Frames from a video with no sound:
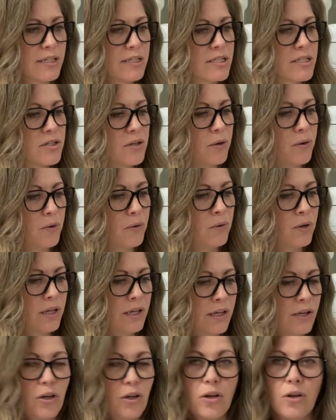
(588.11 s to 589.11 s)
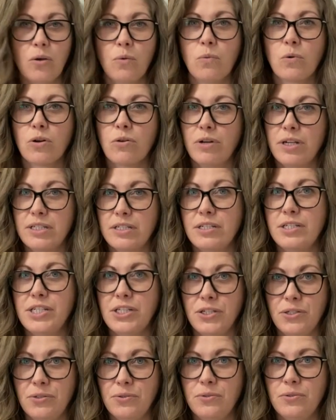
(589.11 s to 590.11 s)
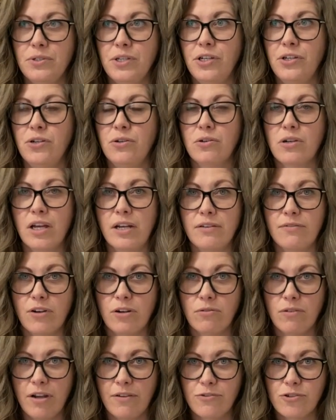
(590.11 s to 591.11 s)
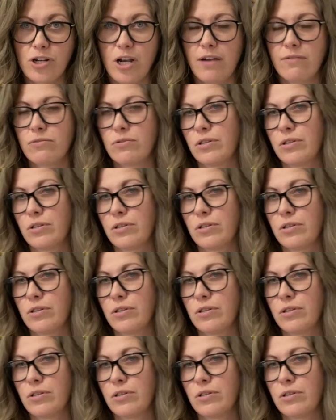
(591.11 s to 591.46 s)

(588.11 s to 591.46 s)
So we're going to do, kind of our rough draft.